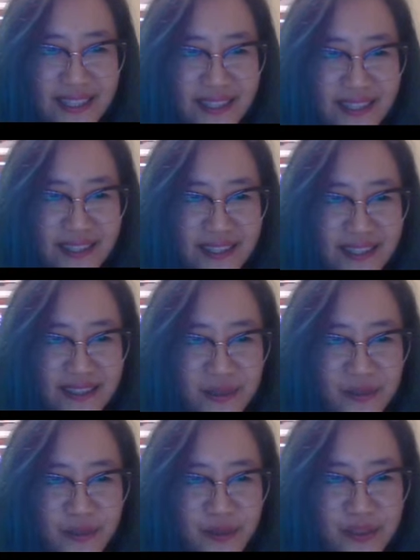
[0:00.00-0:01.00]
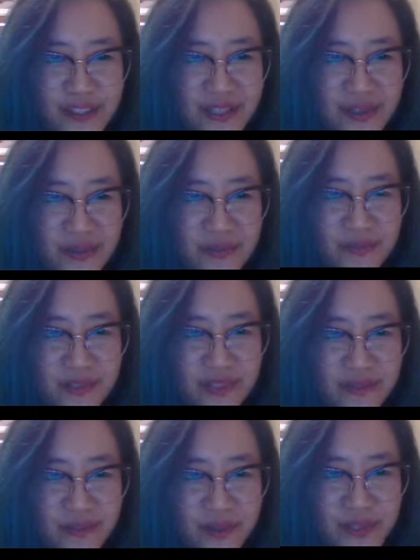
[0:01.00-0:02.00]
These are all photos that you
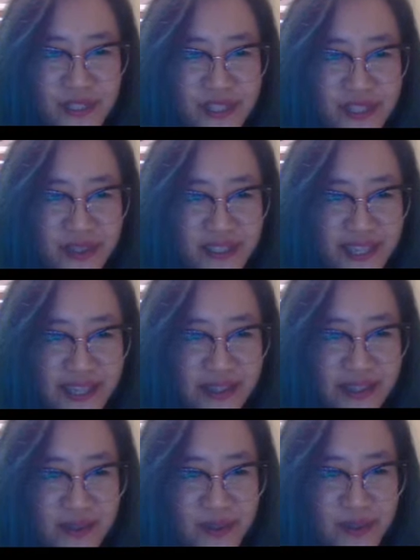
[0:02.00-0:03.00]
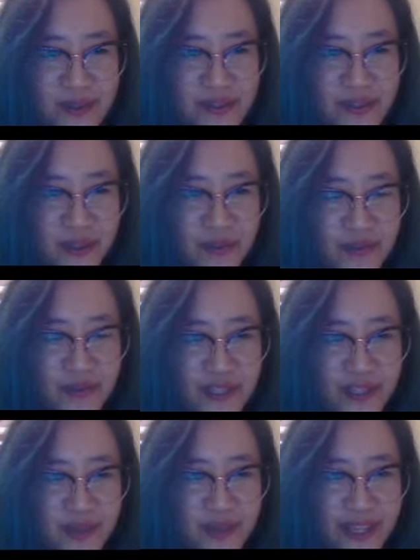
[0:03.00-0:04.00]
fortunately got to take in the course of your
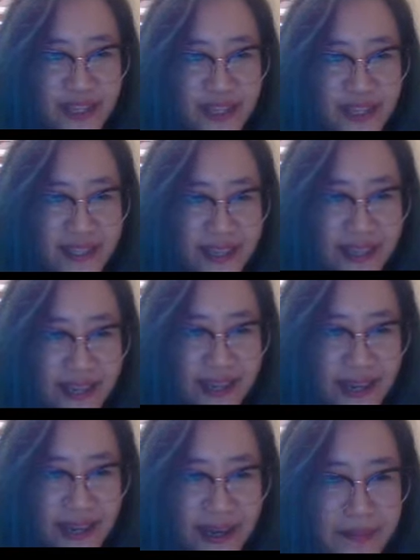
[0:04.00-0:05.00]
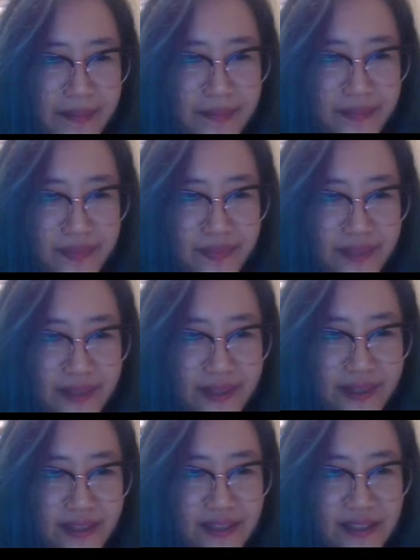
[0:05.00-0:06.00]
video making.
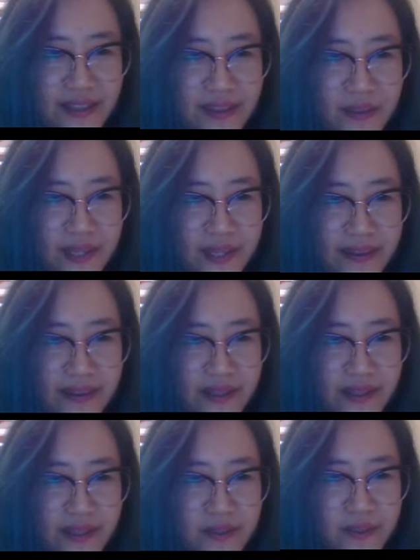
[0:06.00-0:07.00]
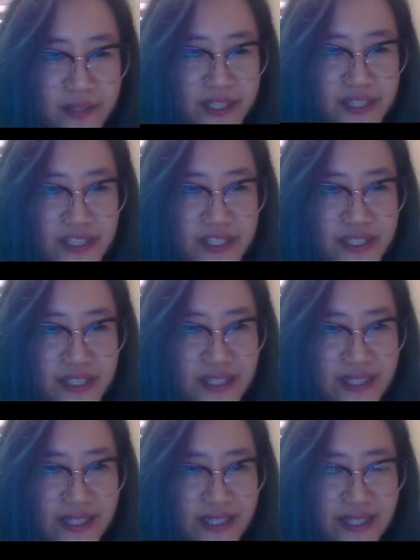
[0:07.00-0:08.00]
There's another one, I think, which
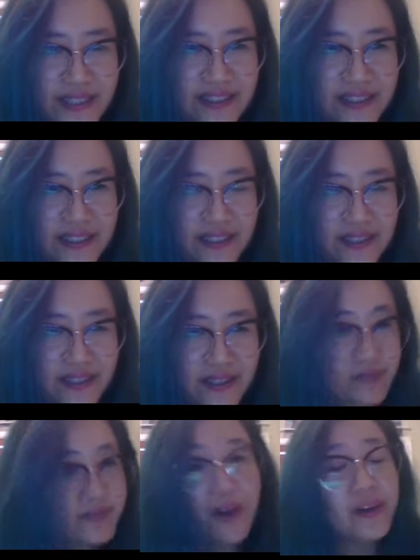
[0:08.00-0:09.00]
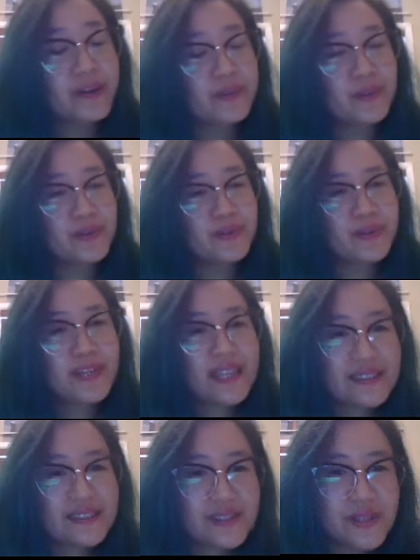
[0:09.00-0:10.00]
is very beautiful.
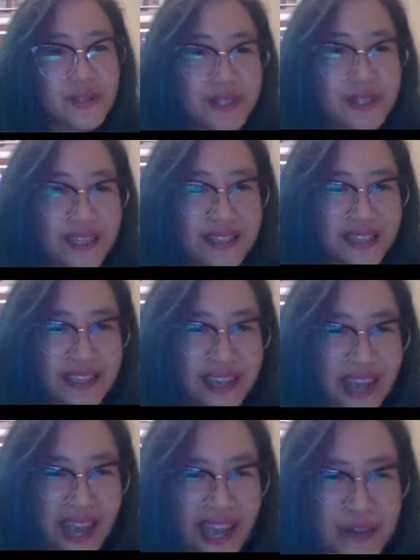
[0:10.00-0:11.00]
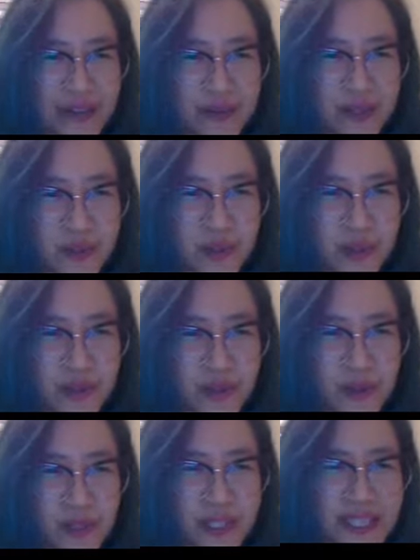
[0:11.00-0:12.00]
Is that a cave with a waterfall?